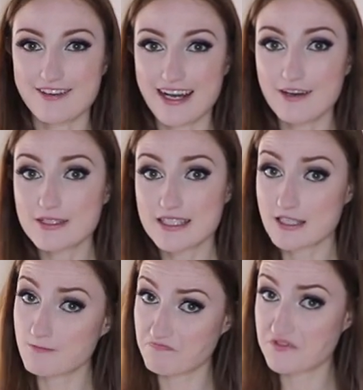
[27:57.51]
And I
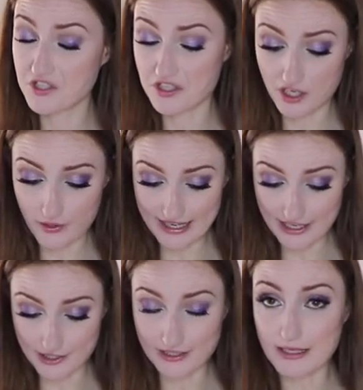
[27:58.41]
was sort of going
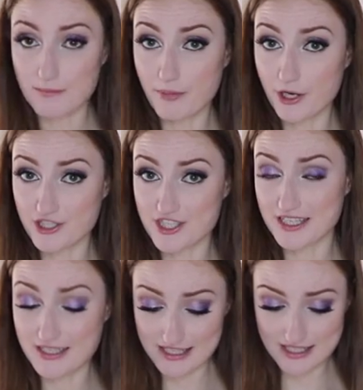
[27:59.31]
out on a limb
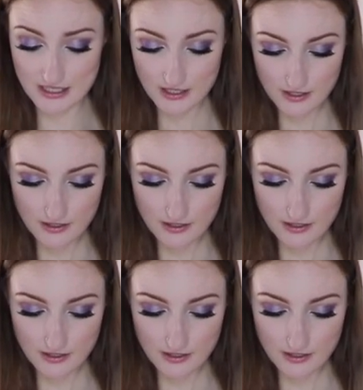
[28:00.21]
purchasing this